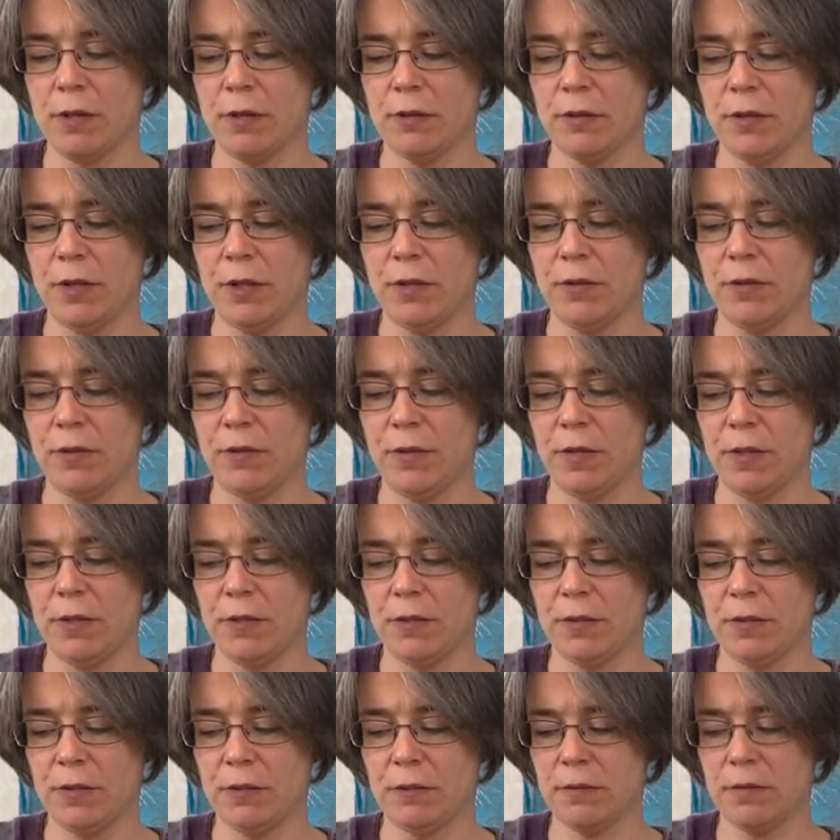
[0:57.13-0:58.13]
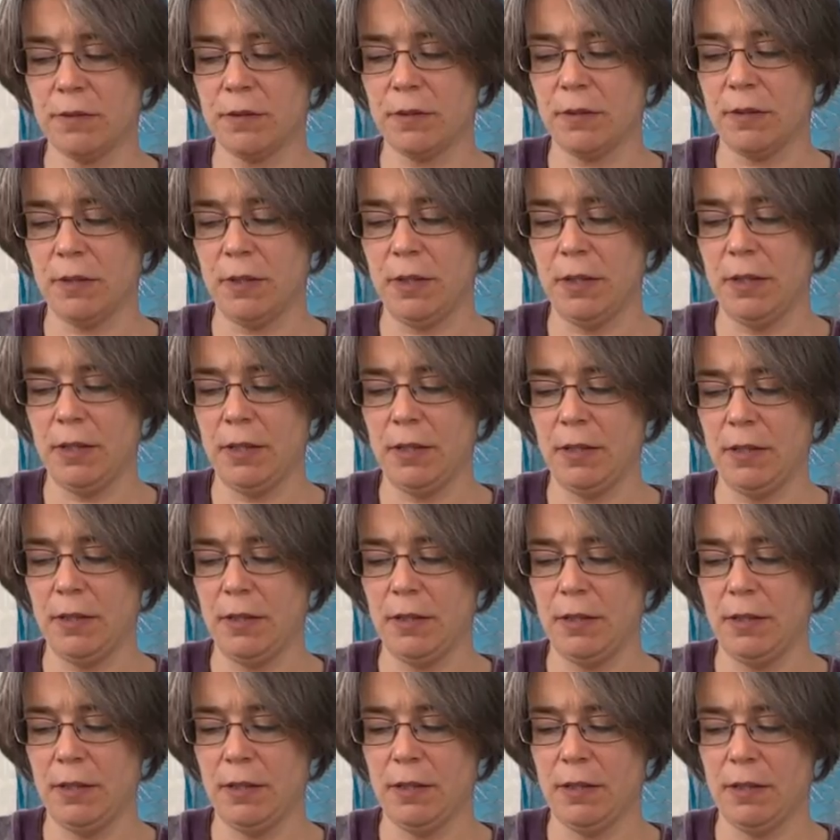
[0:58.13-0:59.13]
and consistent,
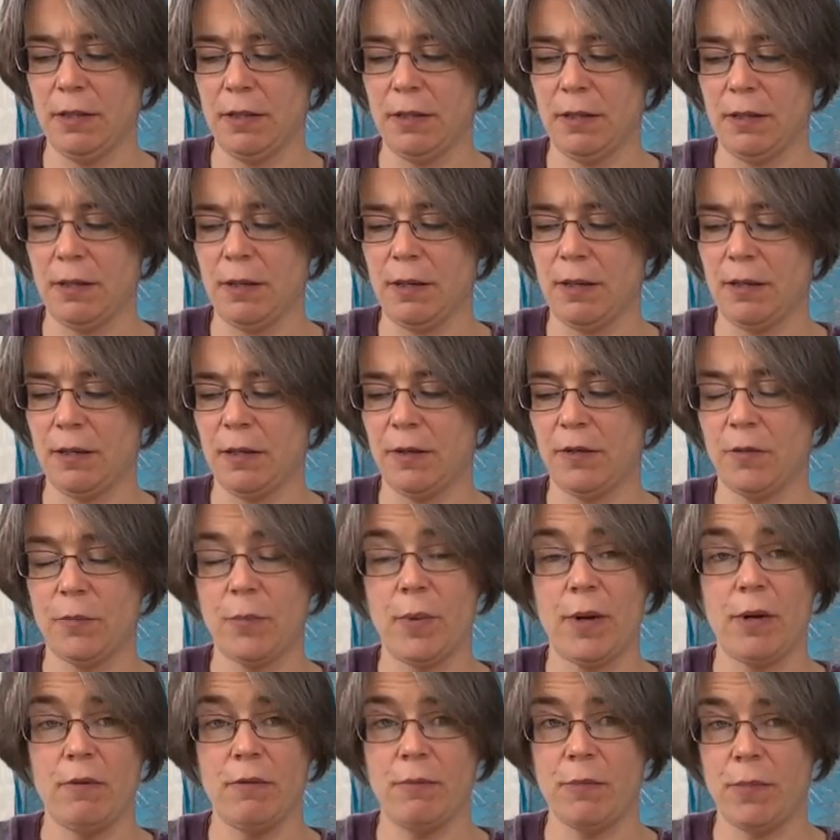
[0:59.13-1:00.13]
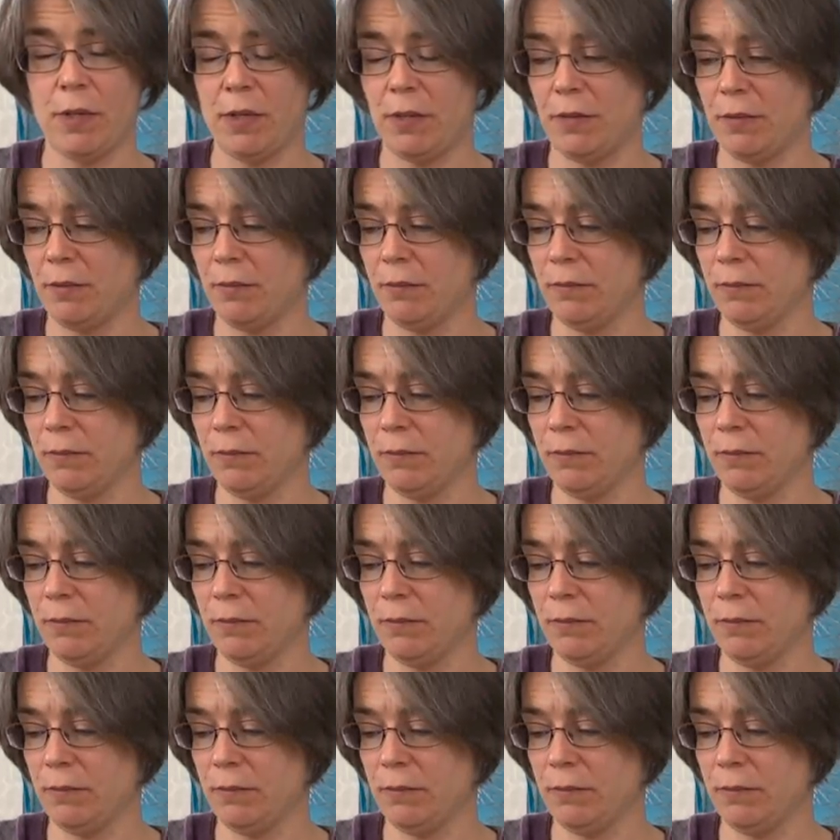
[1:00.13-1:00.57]
and experiment.